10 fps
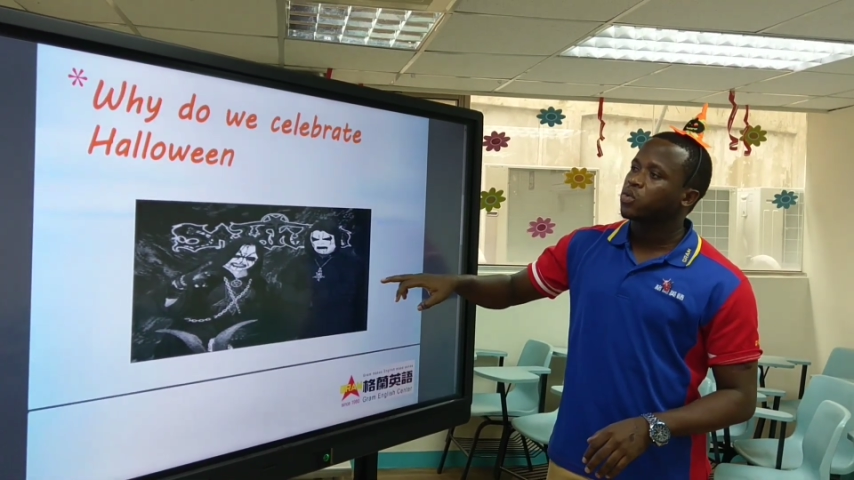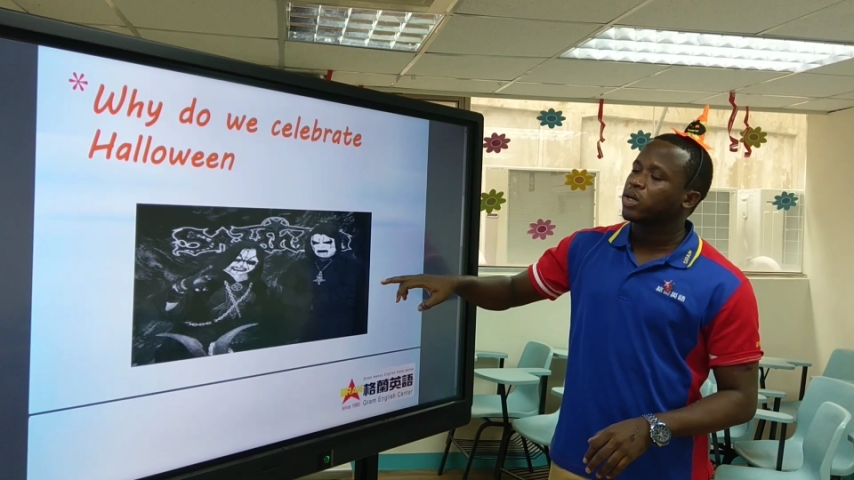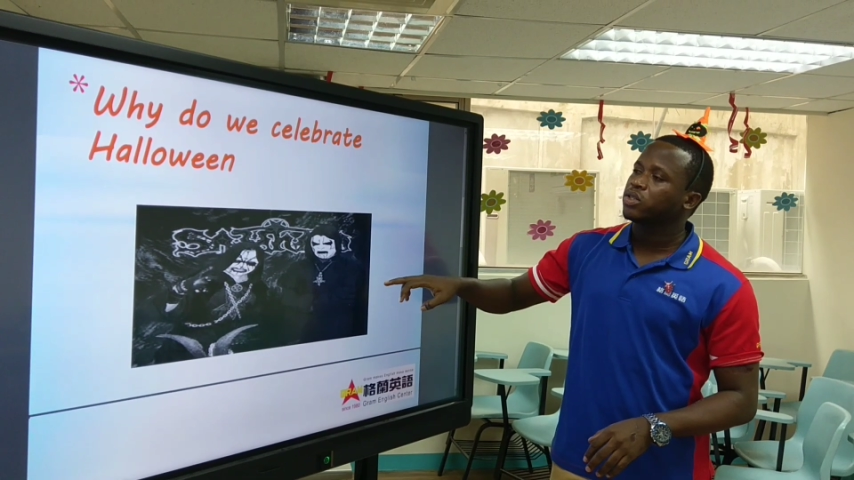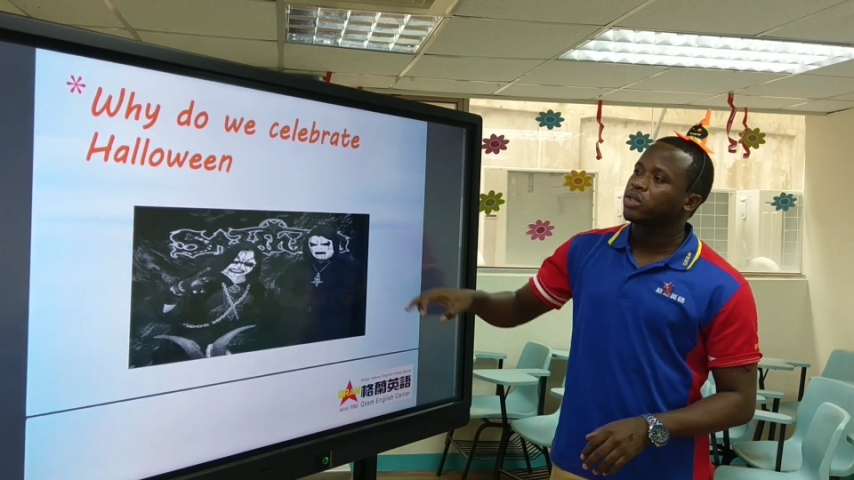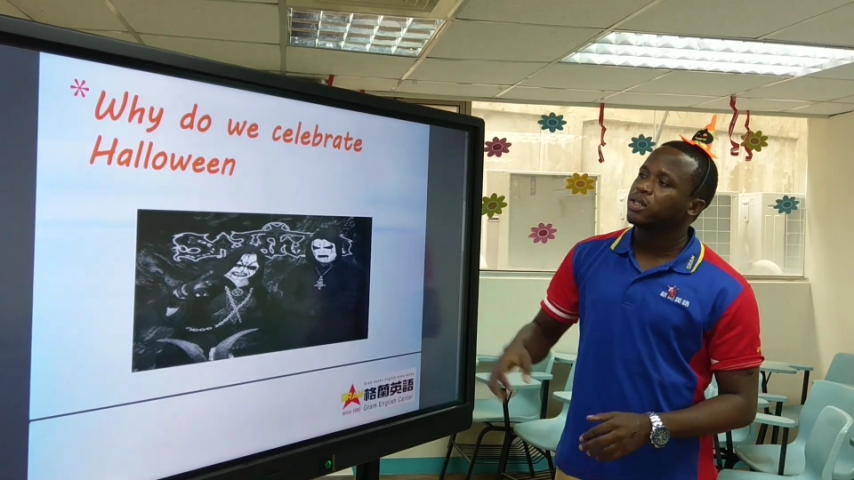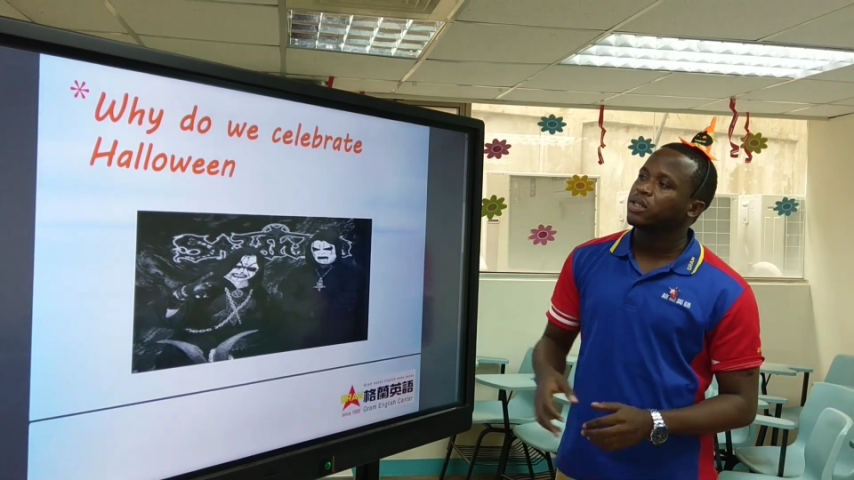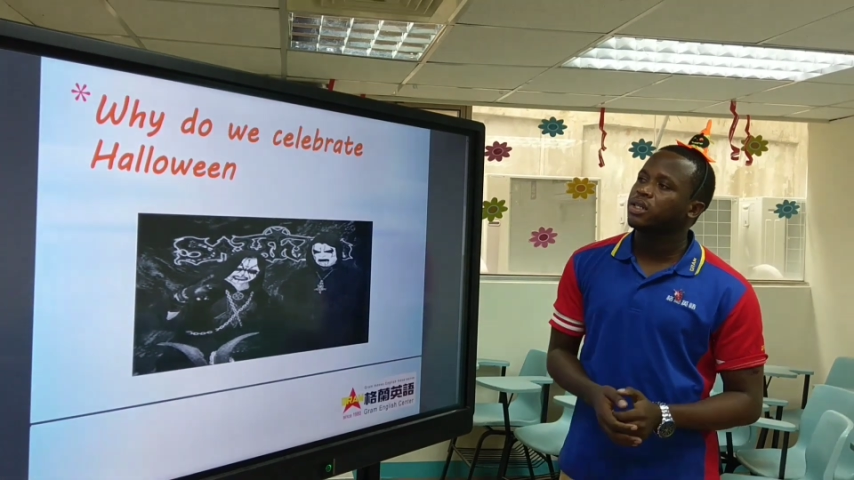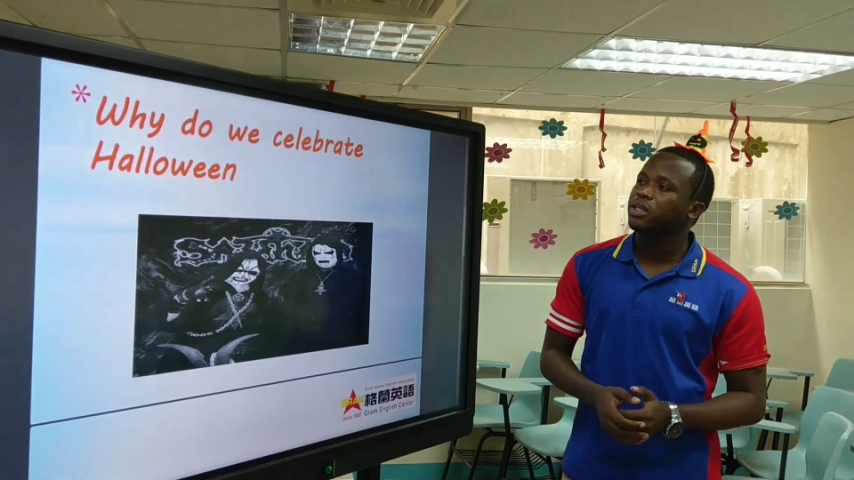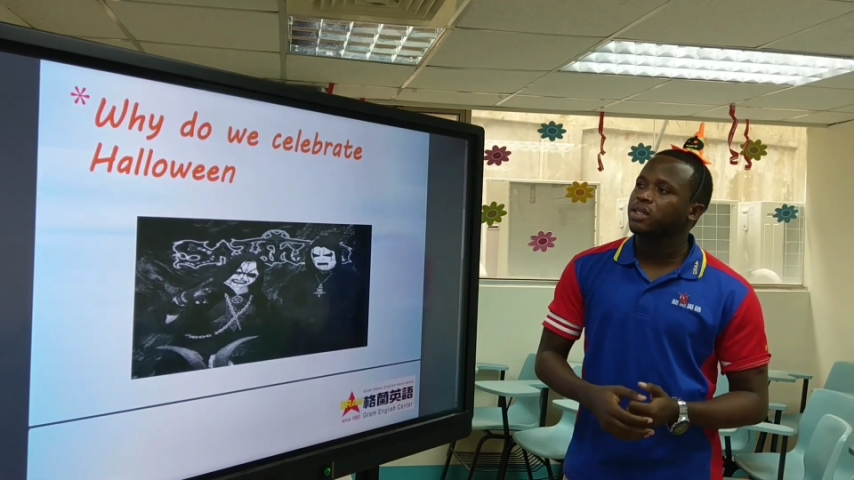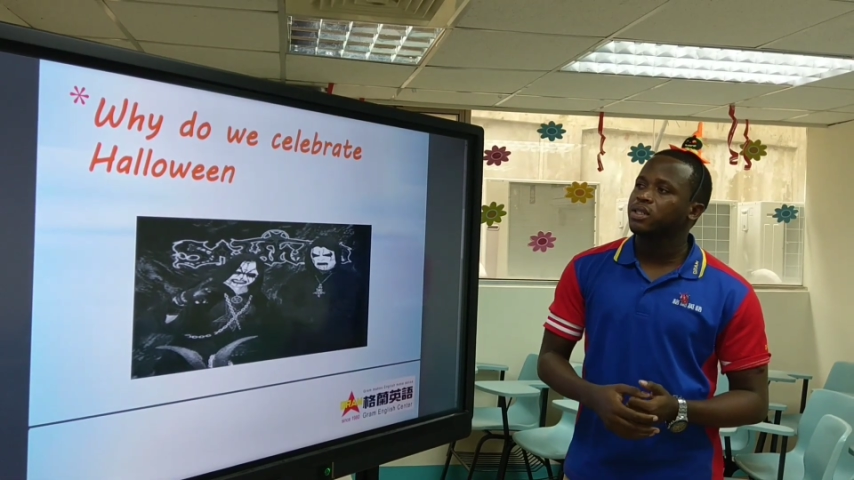question
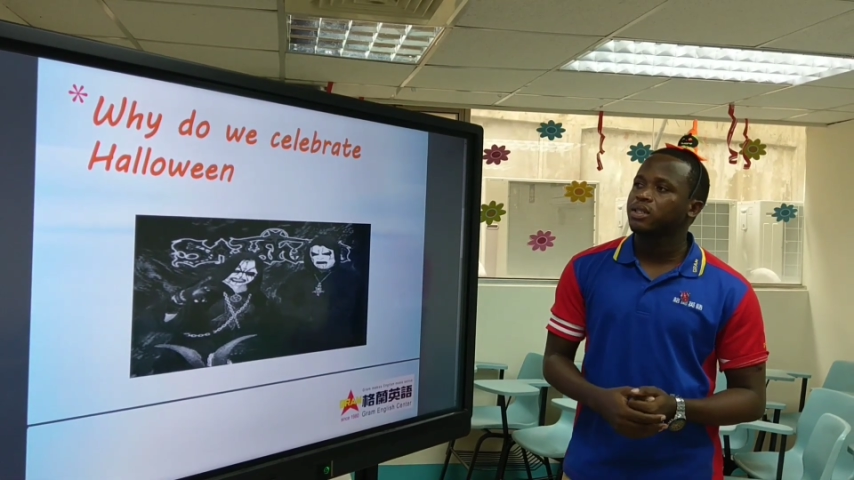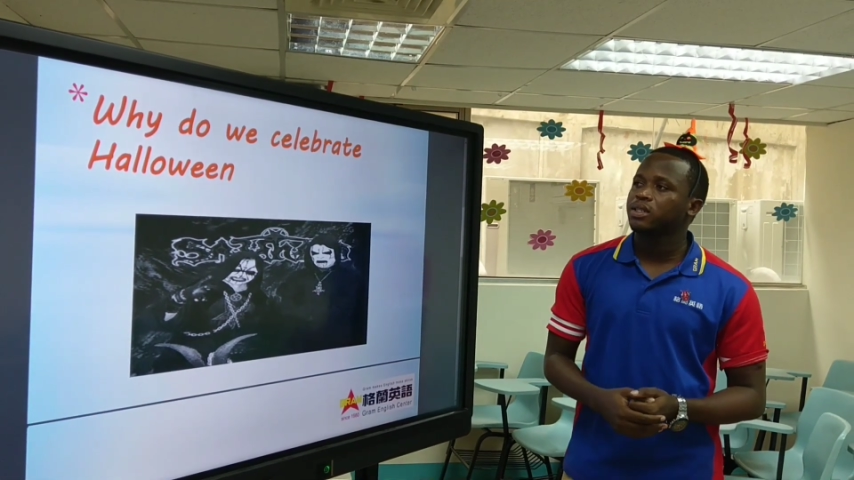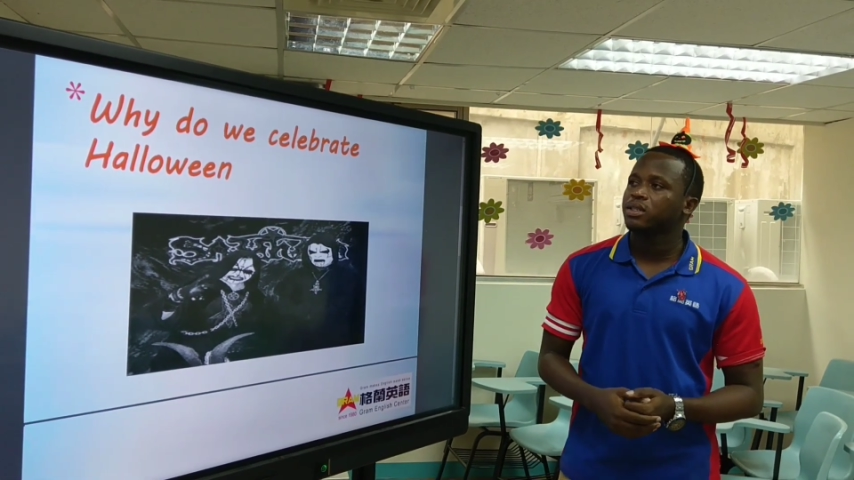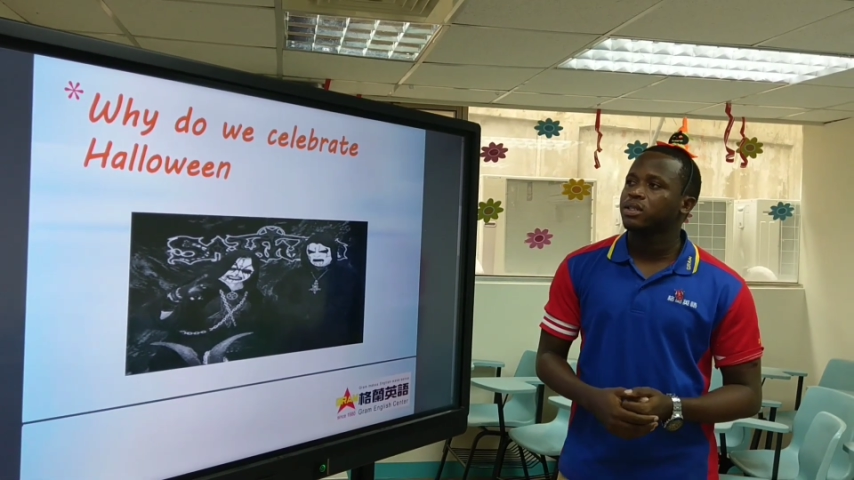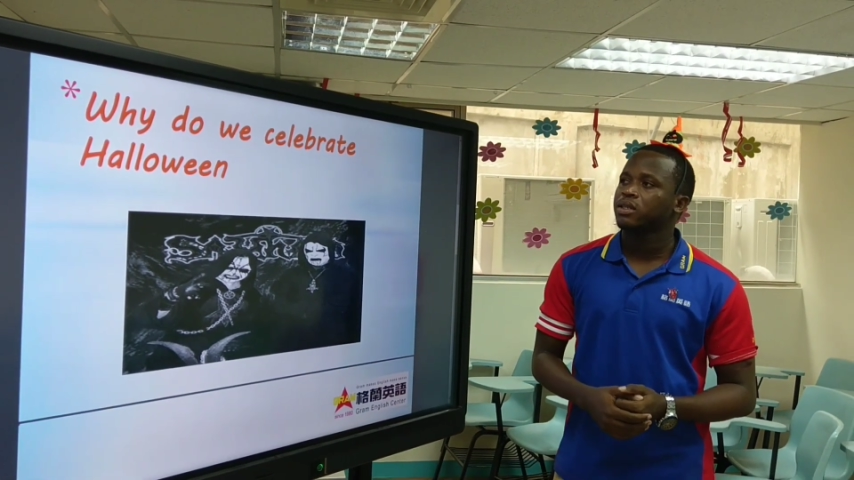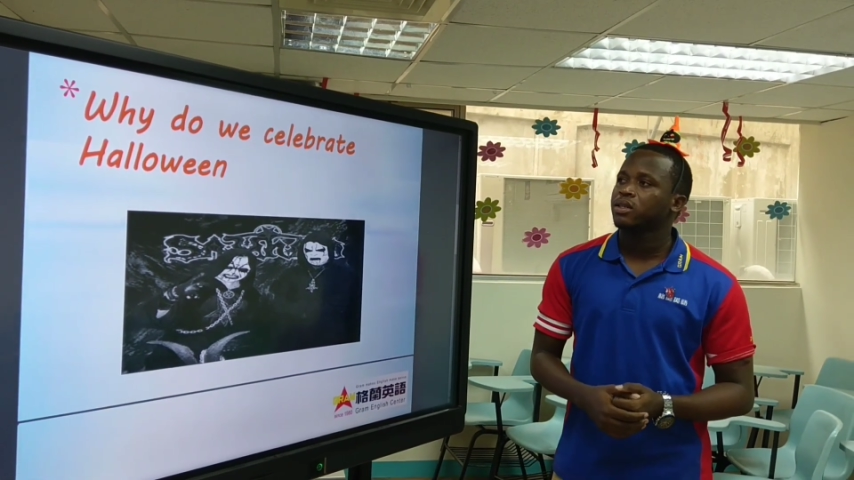is,